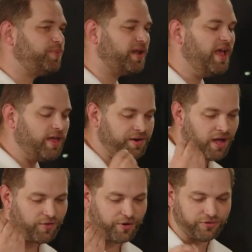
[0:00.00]
But
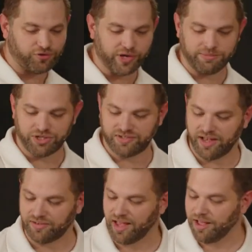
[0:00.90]
another verse of scripture
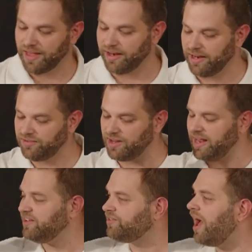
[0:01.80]
says that, listen,
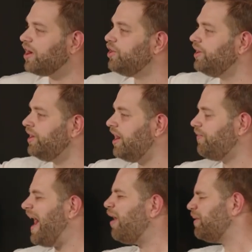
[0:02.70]
it's not good
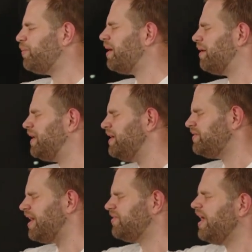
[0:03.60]
enough. How, he
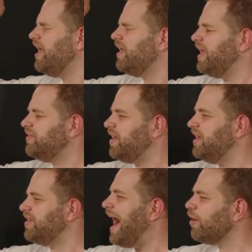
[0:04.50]
says, is,
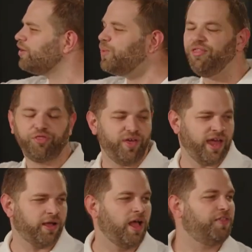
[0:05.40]
is how could we
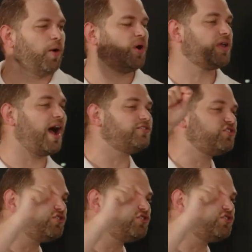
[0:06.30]
think that what God